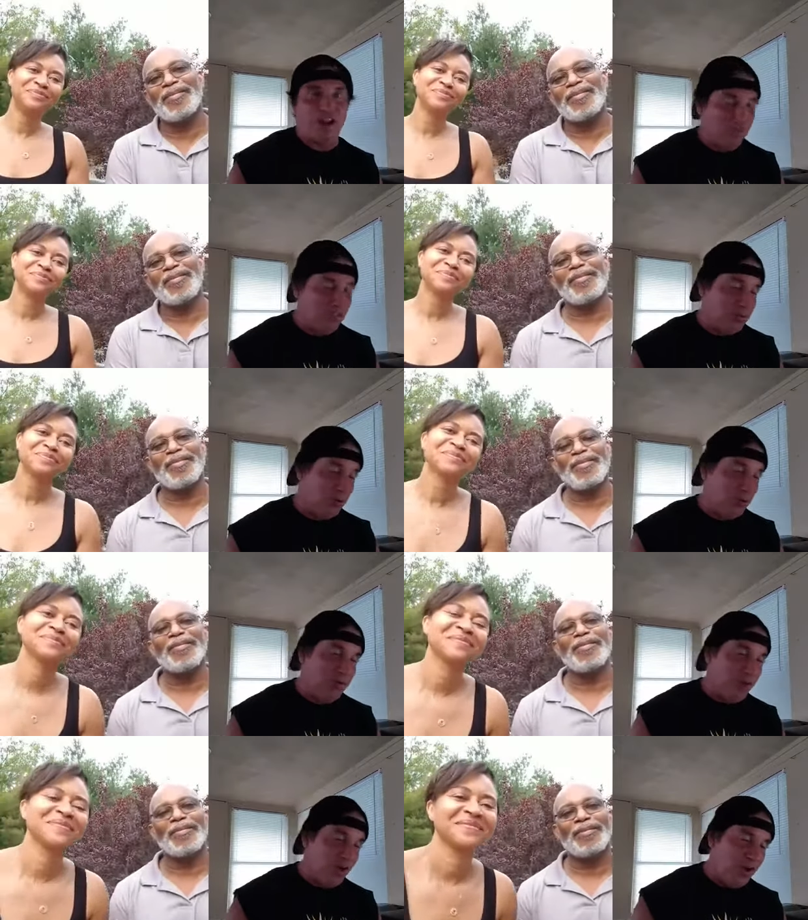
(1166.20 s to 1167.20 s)
Speaker 1: of this
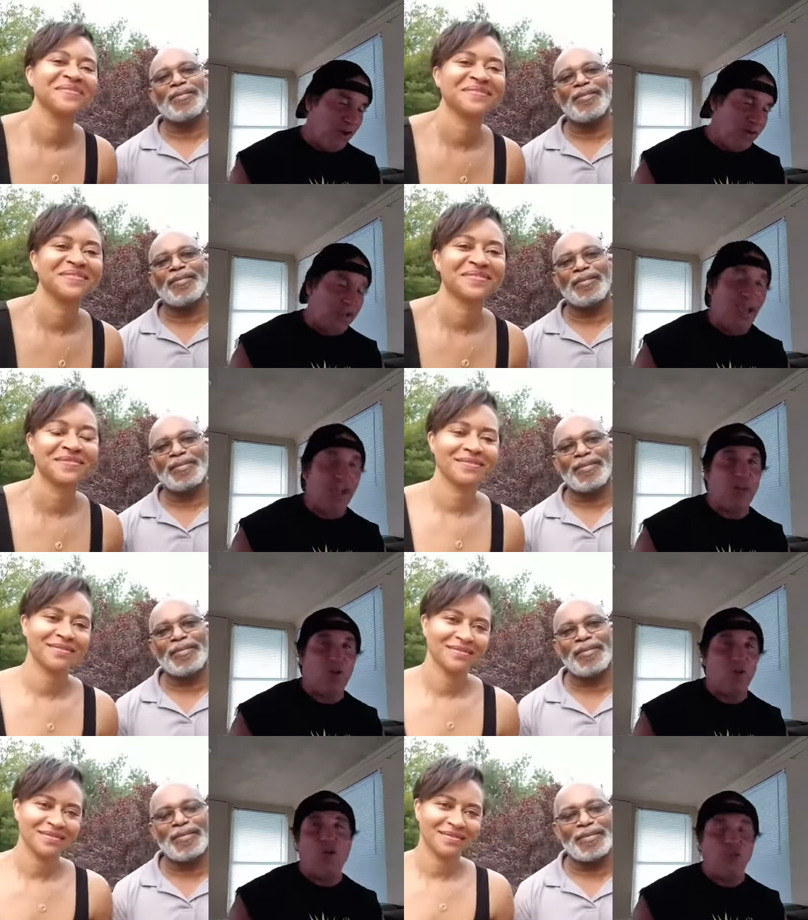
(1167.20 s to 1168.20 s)
one. Um, I got a
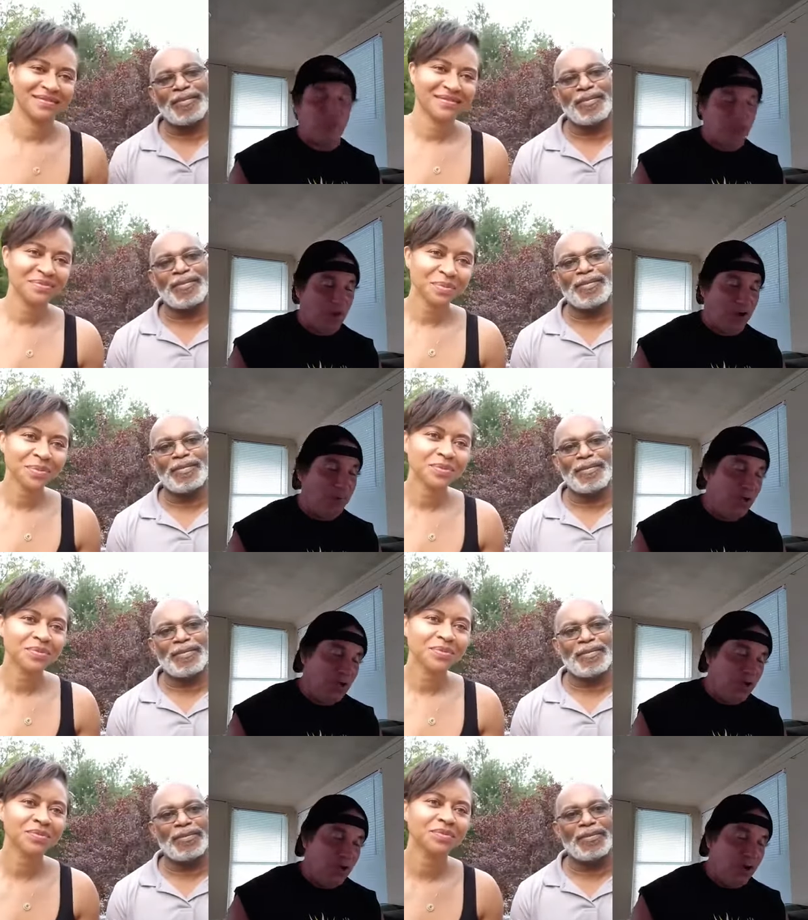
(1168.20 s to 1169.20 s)
call from
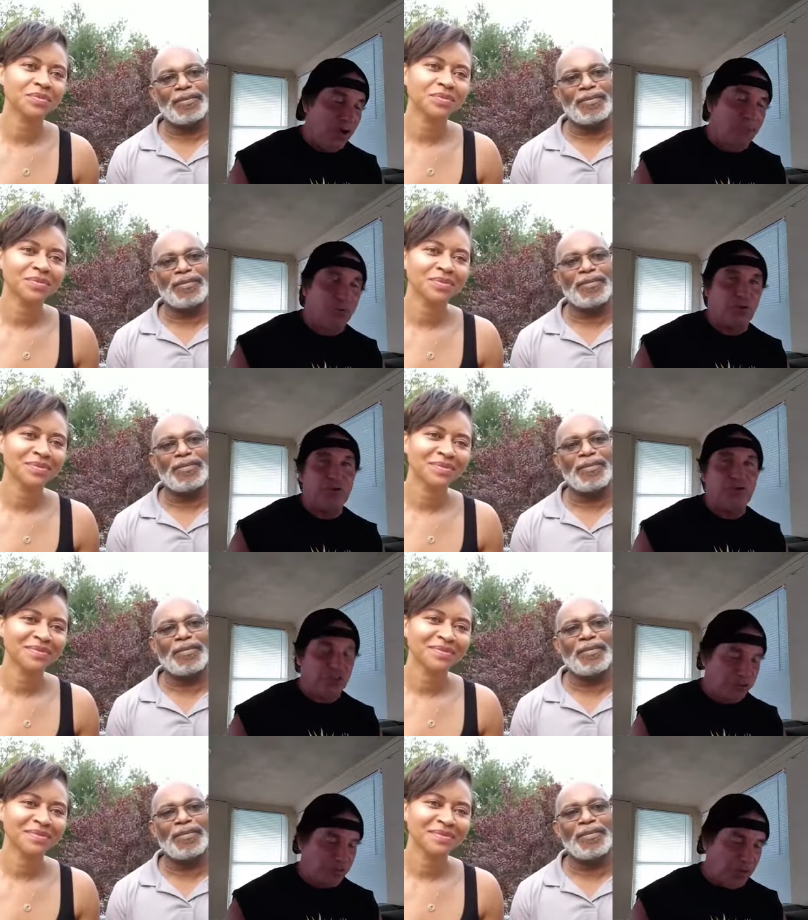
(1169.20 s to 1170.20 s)
uh,
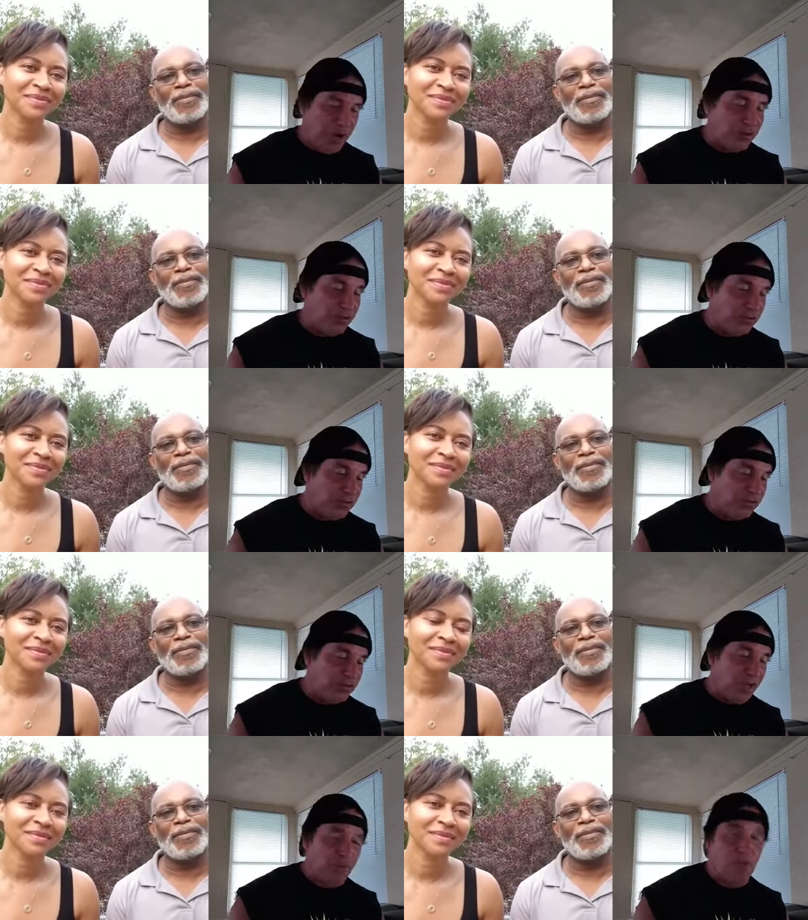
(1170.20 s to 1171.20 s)
producer director
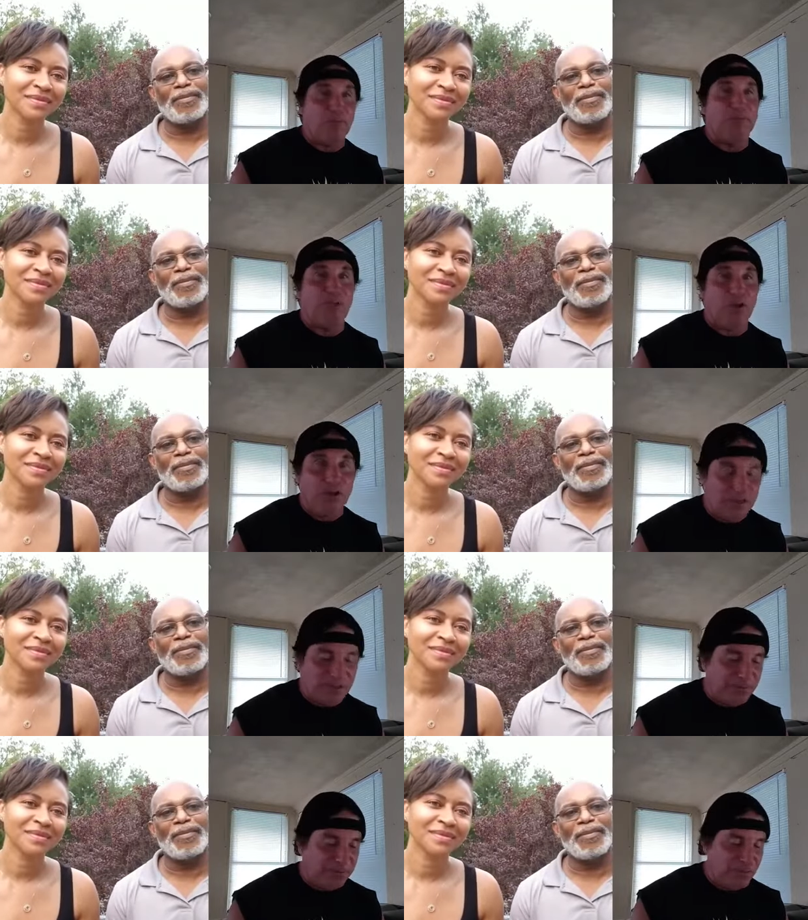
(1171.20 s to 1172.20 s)
Tyrone Bullock,
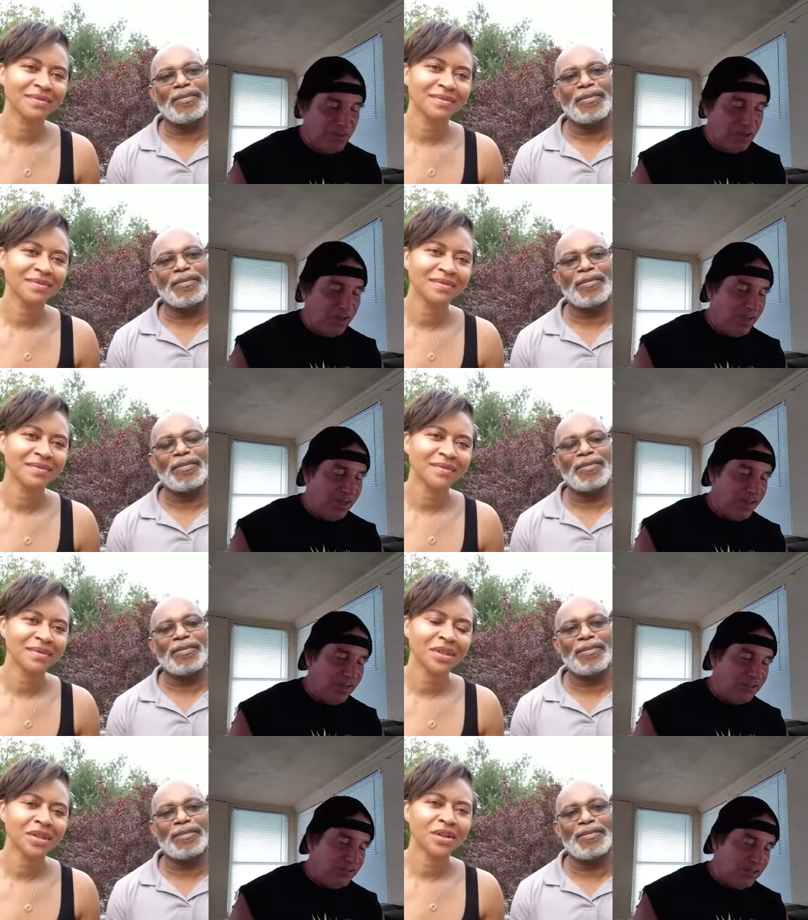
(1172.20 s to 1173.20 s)

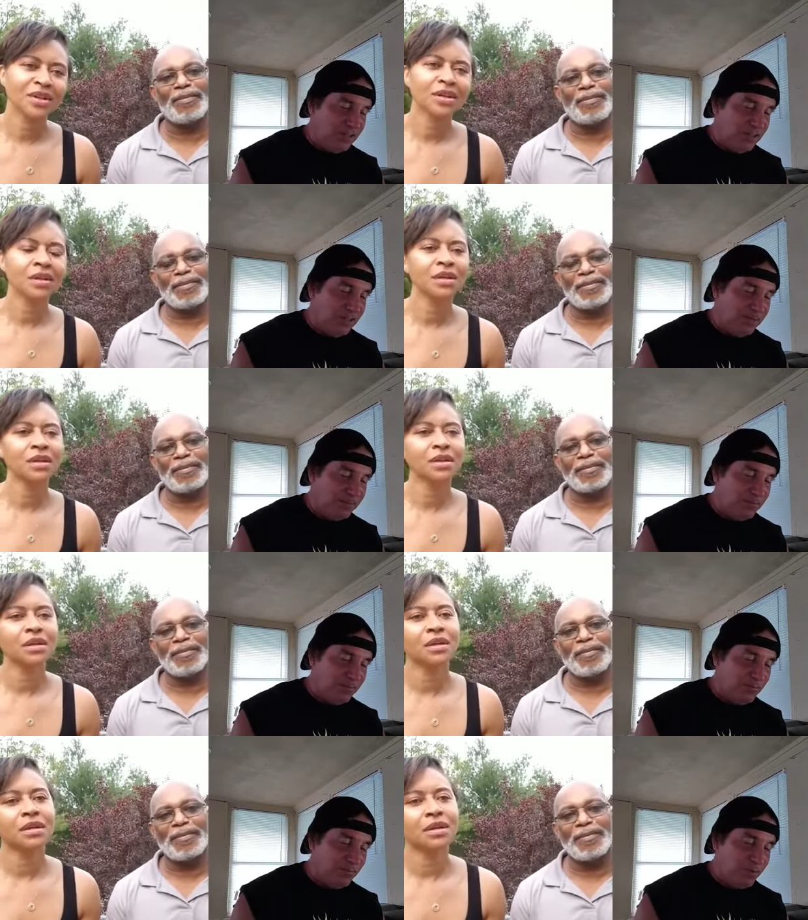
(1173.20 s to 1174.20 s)
and mm-hmm. uh,
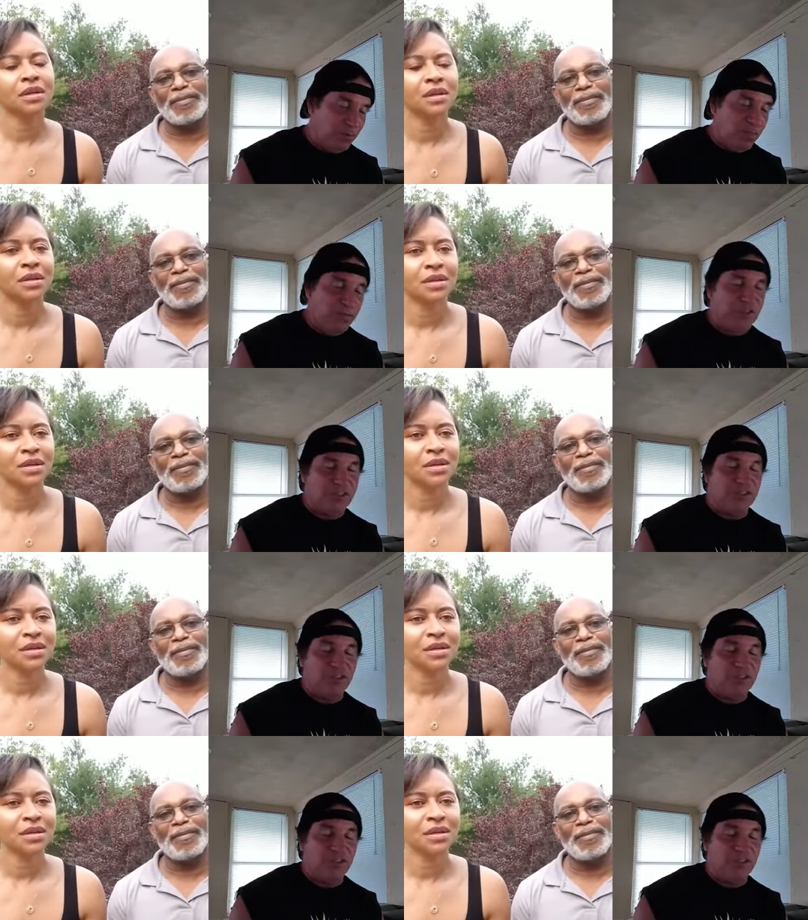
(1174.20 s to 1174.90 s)
the movie is